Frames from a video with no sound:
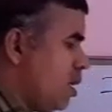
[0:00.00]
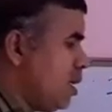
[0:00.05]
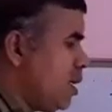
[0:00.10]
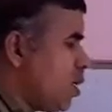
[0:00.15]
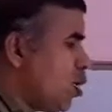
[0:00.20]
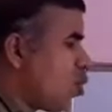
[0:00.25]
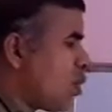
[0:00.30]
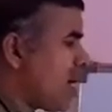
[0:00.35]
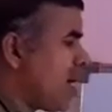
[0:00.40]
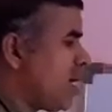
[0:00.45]

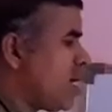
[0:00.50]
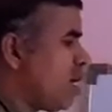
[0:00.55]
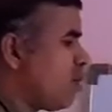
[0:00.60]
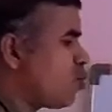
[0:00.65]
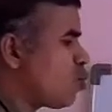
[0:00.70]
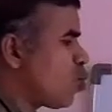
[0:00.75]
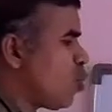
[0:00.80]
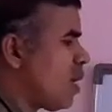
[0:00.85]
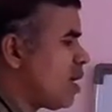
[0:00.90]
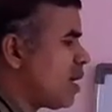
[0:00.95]

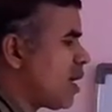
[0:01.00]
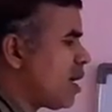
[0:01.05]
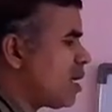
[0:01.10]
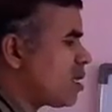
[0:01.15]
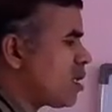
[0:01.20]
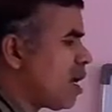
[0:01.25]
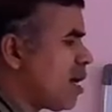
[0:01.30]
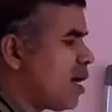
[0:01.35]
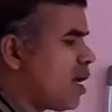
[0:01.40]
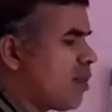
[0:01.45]
Uranium
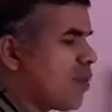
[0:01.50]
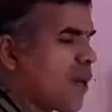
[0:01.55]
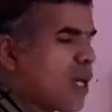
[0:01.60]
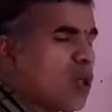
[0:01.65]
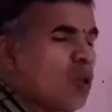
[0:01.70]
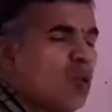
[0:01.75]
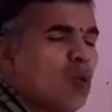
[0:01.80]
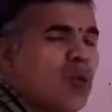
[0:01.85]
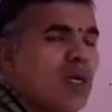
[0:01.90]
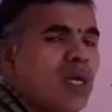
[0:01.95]

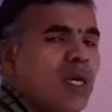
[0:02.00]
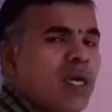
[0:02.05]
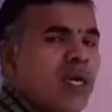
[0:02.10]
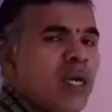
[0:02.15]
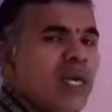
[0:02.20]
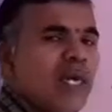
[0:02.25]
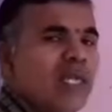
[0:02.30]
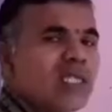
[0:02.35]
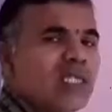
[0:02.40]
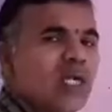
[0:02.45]
235
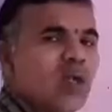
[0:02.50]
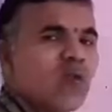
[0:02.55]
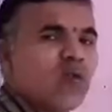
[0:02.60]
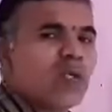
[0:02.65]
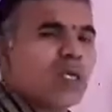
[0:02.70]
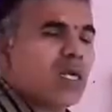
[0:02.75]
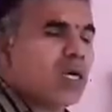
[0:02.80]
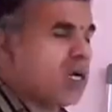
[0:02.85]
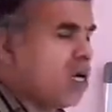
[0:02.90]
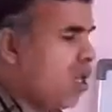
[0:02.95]
is
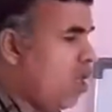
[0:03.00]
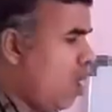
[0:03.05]
used